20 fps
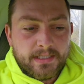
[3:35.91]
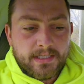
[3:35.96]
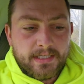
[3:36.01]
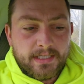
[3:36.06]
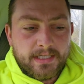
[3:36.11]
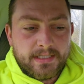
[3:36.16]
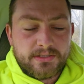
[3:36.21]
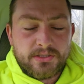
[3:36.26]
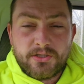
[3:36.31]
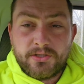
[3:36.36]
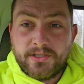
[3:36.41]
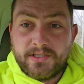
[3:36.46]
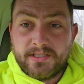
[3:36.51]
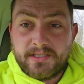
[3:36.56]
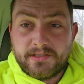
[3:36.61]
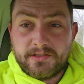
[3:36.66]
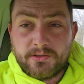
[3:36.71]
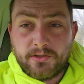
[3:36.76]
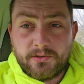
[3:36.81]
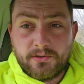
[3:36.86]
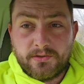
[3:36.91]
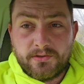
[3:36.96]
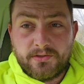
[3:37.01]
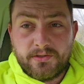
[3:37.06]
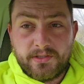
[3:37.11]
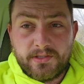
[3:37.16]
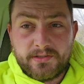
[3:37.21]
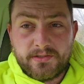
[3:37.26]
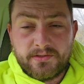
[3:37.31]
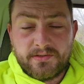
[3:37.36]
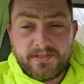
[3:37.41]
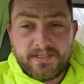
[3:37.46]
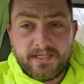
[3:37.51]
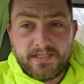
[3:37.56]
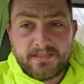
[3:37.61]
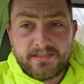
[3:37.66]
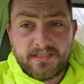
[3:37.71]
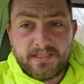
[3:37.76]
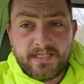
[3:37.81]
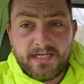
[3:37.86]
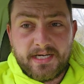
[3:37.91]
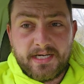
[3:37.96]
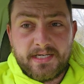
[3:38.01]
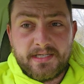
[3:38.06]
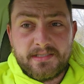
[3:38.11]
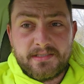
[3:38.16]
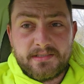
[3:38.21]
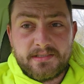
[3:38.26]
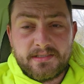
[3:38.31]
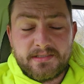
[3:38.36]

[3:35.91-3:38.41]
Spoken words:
It's only done 232,000 Ks.